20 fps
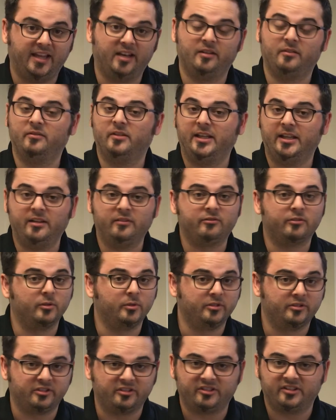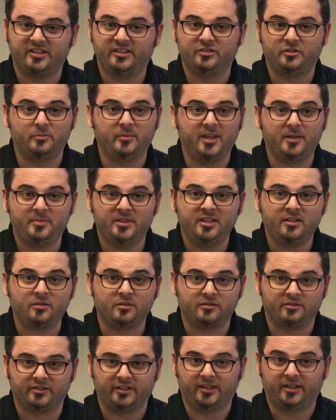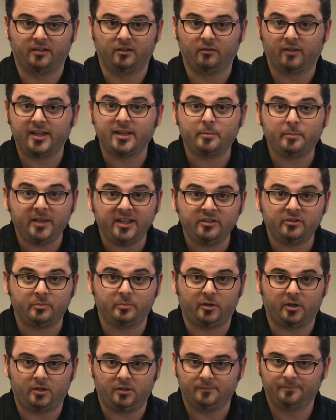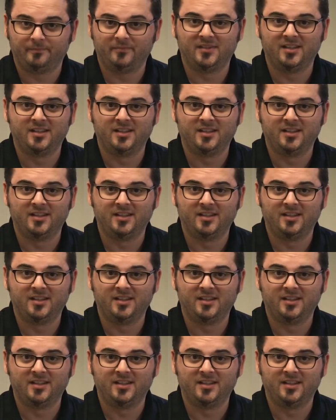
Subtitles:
and it influences things you may be interested in, like baseball.